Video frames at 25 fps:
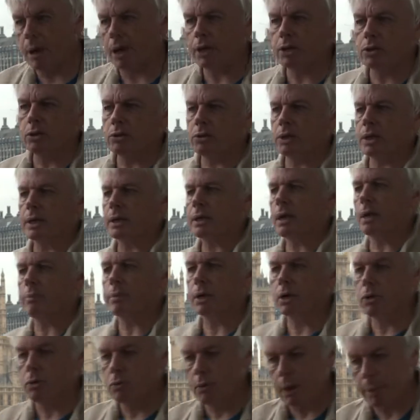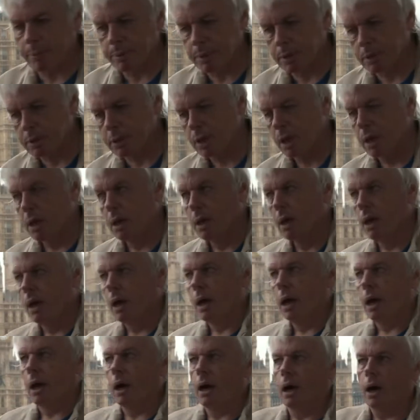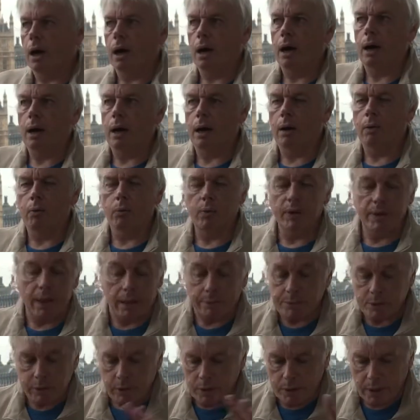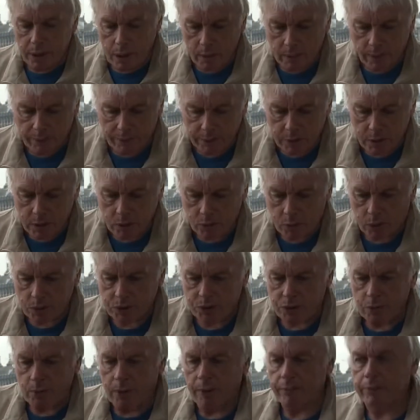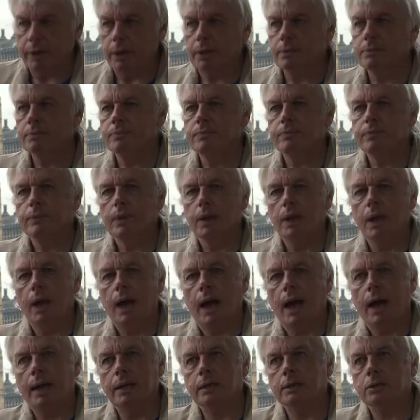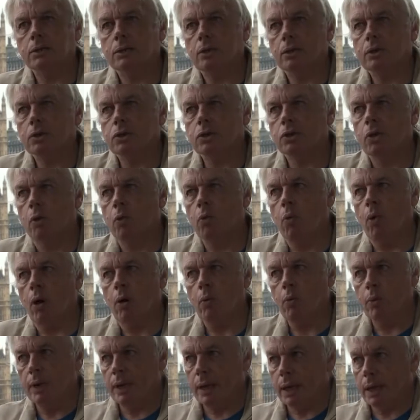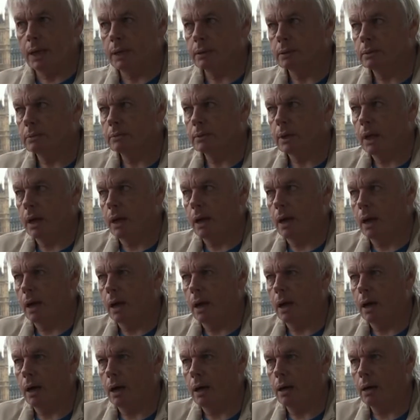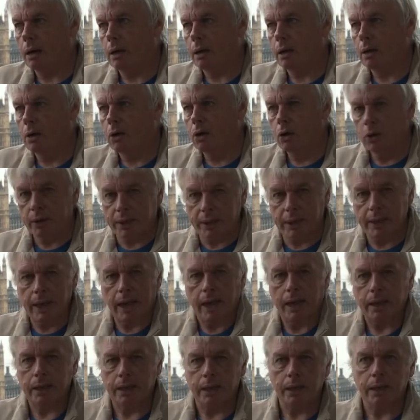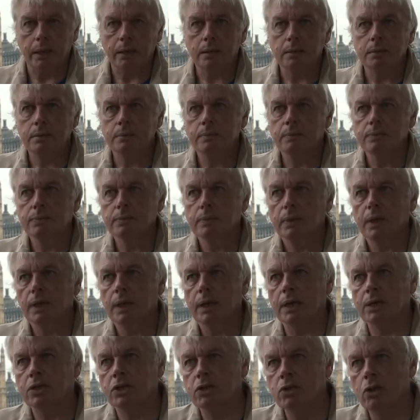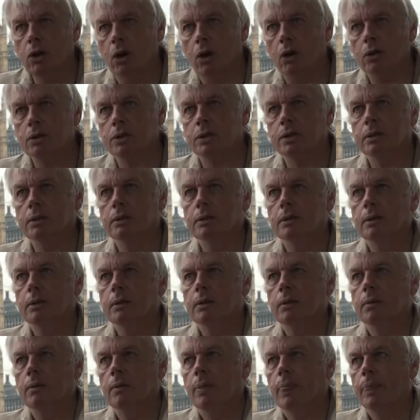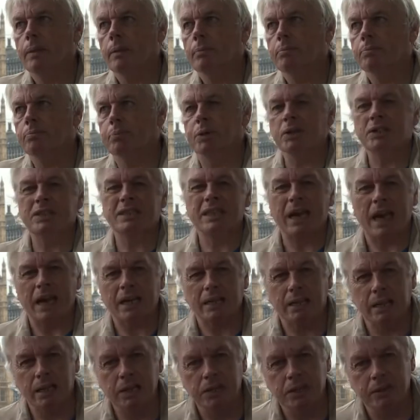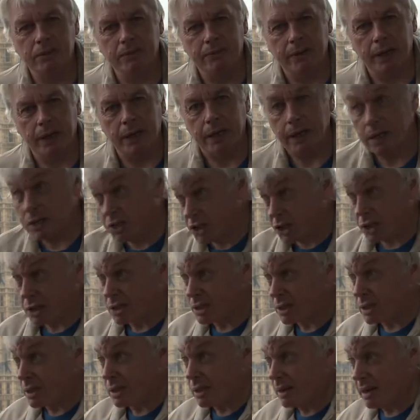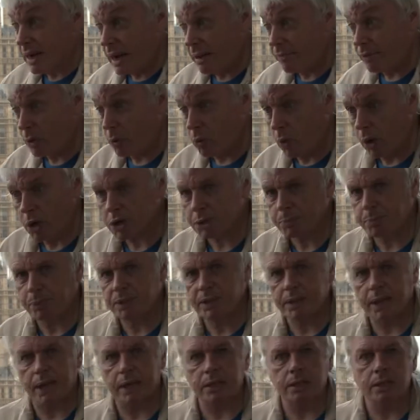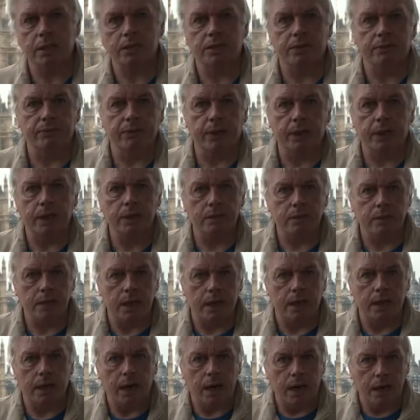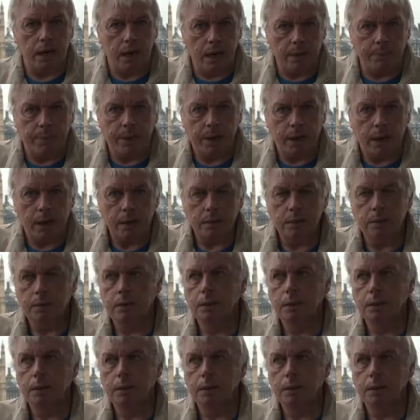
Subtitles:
by using chemical weapons with absolutely no evidence whatsoever. And so what we're looking at here is not protecting civilians, just as it never was protecting civilians in Libya.